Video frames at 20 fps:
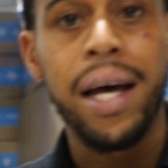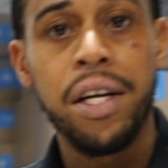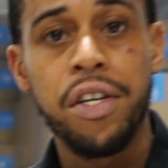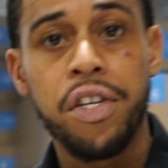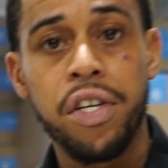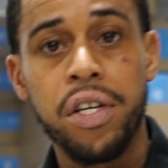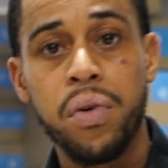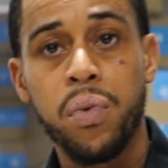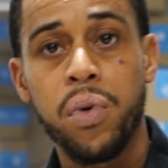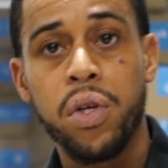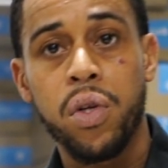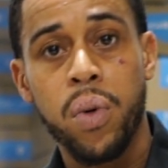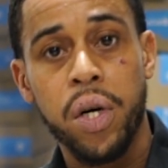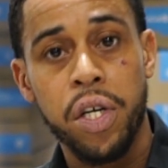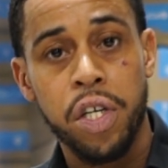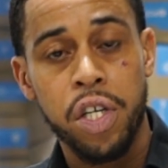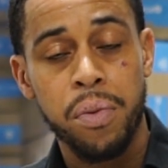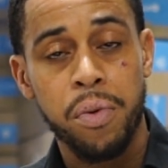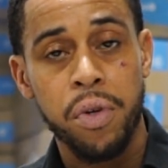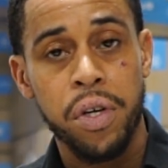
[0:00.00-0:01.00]
engine with
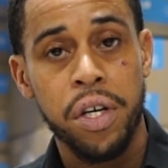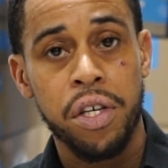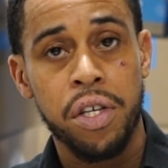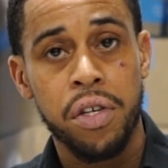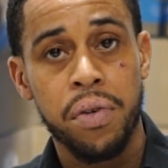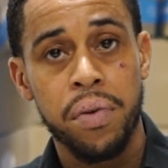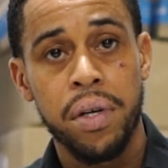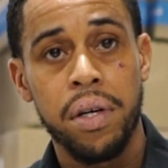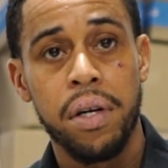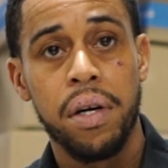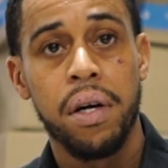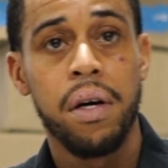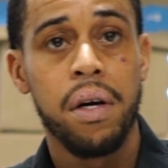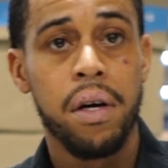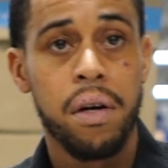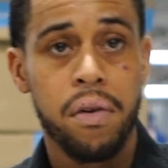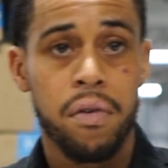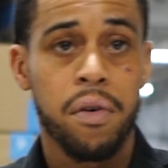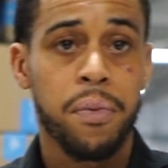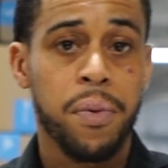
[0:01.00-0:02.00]
questionable history,
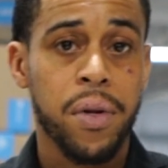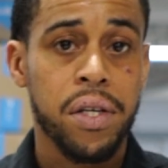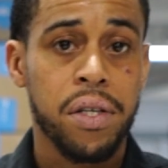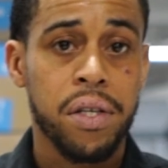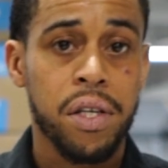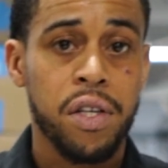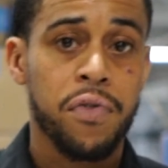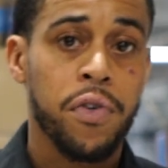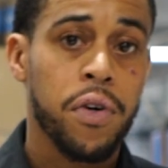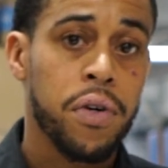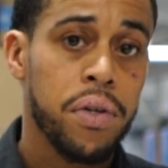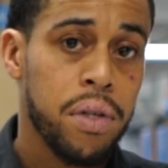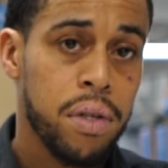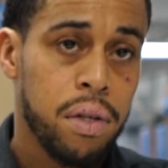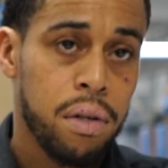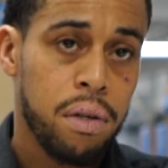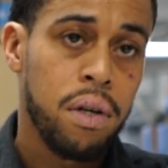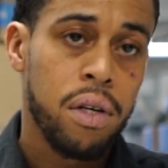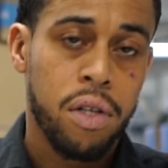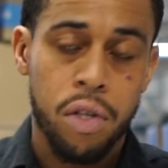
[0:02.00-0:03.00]
replace this first.
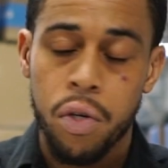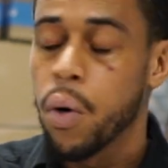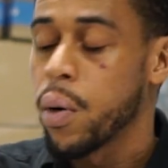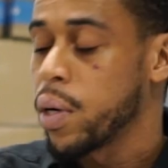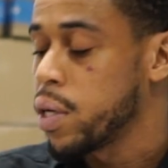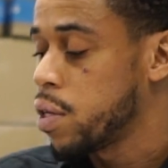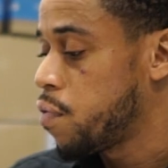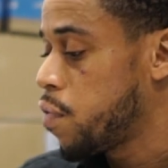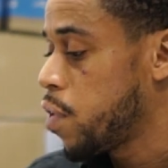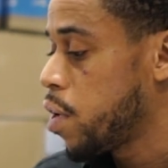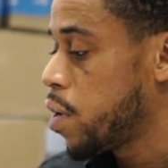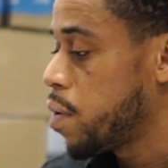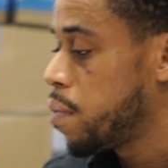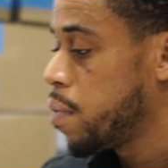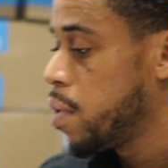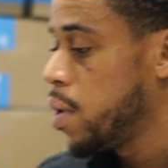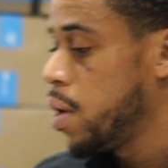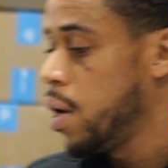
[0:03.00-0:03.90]
It's going to fail.